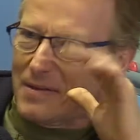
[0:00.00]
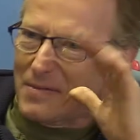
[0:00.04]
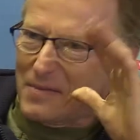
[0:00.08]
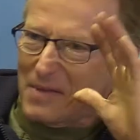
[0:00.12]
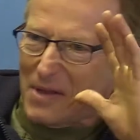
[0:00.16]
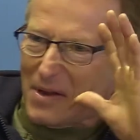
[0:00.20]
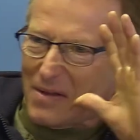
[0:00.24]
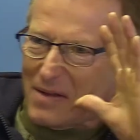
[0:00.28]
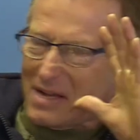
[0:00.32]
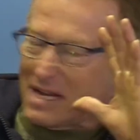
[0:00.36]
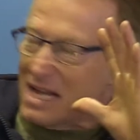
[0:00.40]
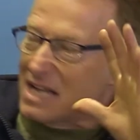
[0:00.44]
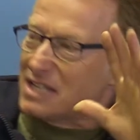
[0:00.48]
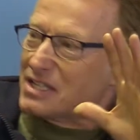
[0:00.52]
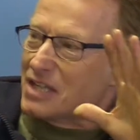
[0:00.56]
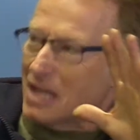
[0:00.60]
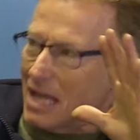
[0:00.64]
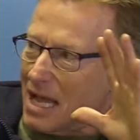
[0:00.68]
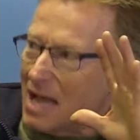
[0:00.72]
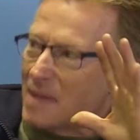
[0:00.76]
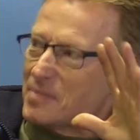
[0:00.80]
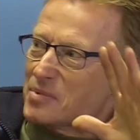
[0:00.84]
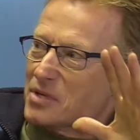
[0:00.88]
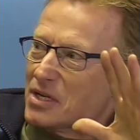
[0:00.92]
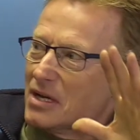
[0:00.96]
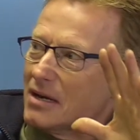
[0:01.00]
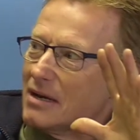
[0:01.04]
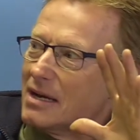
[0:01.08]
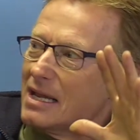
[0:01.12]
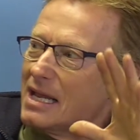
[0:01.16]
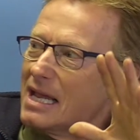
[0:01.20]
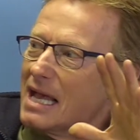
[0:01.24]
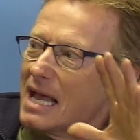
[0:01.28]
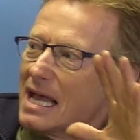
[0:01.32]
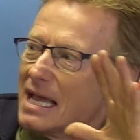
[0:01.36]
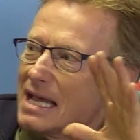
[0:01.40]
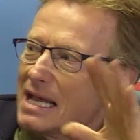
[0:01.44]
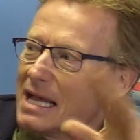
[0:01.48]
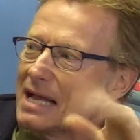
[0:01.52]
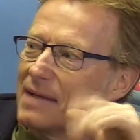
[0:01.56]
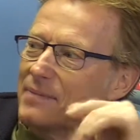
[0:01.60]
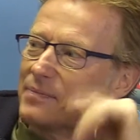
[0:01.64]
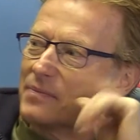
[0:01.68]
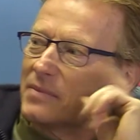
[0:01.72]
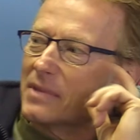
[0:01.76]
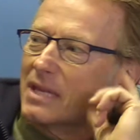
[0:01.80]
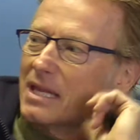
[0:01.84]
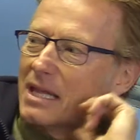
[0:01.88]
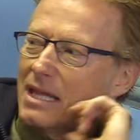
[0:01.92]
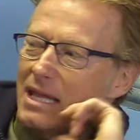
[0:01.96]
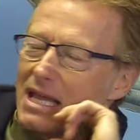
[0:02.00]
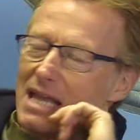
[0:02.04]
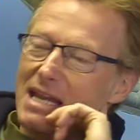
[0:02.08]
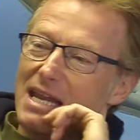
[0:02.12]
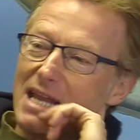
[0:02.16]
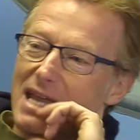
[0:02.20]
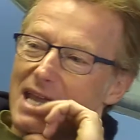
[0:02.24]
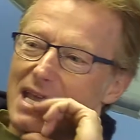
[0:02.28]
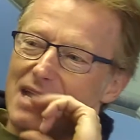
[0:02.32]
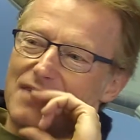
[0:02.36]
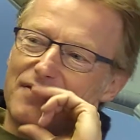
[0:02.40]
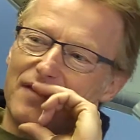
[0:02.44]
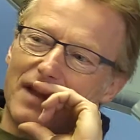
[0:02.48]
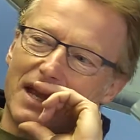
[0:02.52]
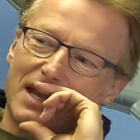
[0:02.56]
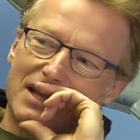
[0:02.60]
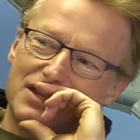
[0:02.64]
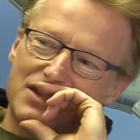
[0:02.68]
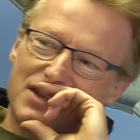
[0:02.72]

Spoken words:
you know, it's absolutely in the evening,